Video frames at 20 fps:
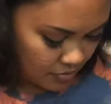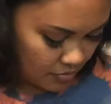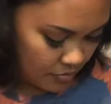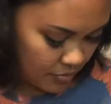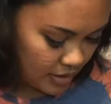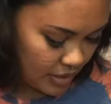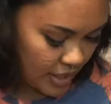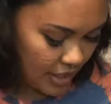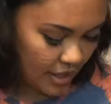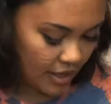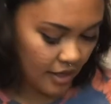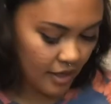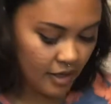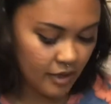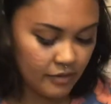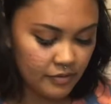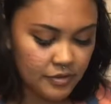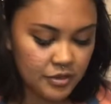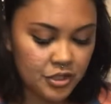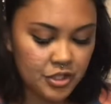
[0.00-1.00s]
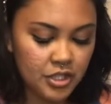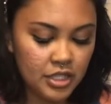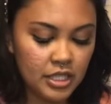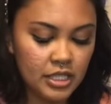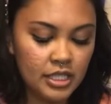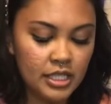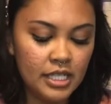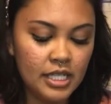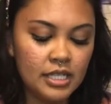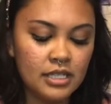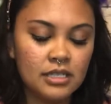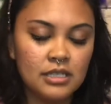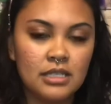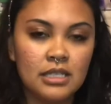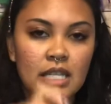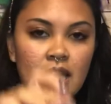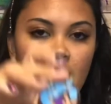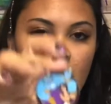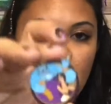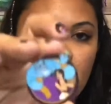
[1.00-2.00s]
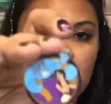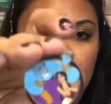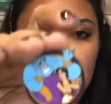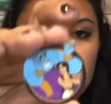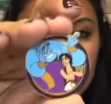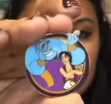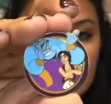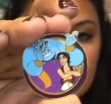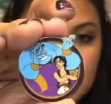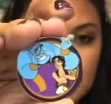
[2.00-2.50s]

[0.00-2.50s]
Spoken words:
We have Genie and Aladdin.